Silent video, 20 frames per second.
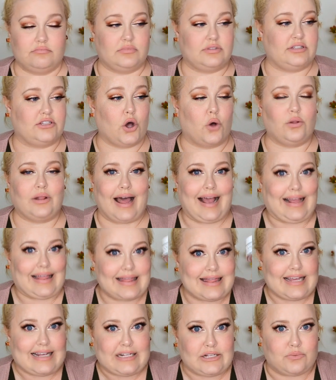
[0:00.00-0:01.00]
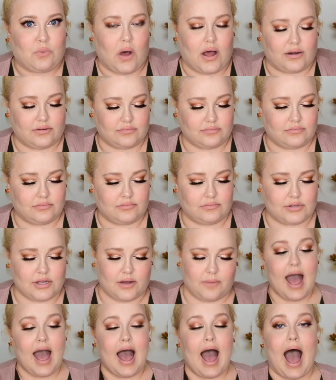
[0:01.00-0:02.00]
don't like this one.
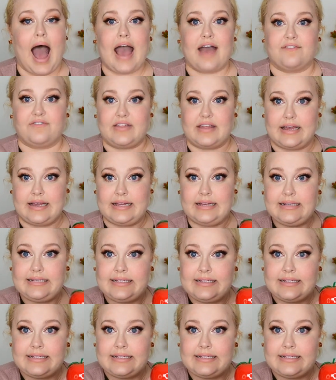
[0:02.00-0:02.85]
So I have this